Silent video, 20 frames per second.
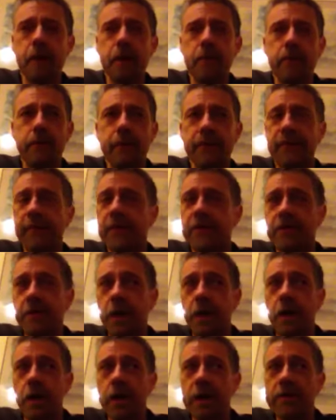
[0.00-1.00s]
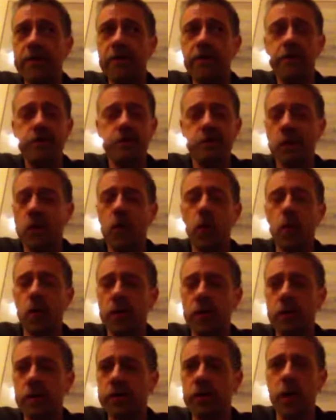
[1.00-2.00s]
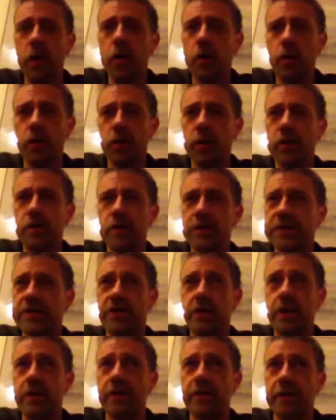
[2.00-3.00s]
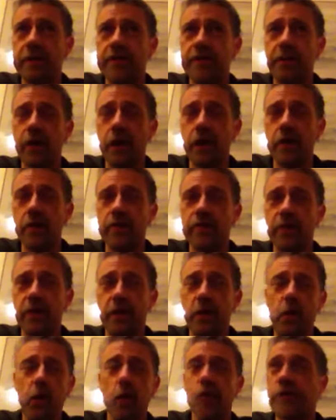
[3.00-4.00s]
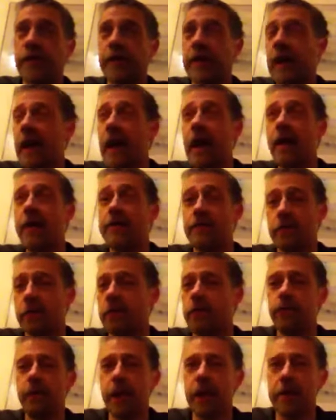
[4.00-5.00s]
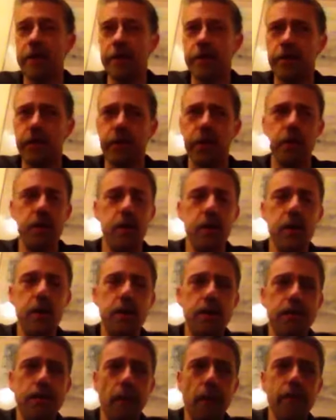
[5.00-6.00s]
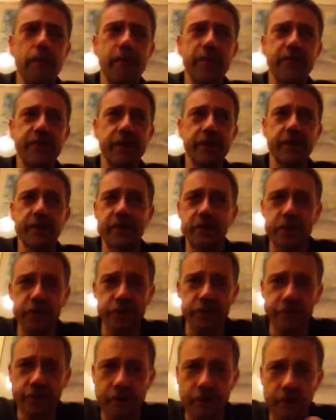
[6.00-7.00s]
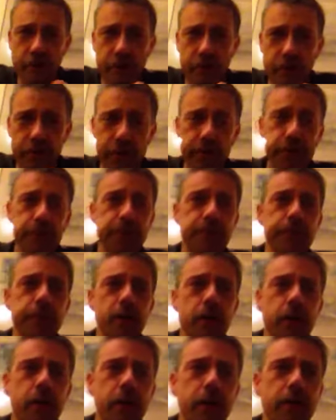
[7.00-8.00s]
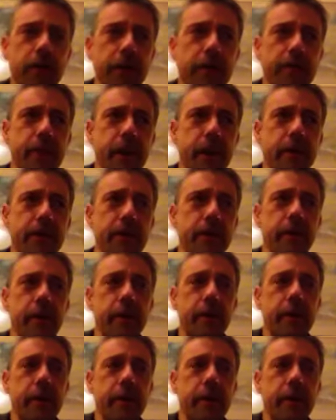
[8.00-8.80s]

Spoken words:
But if he dies, no one can decipher his notes. They're not on the cloud or backed up on a memory stick. They're just scribbled on a little bit of paper.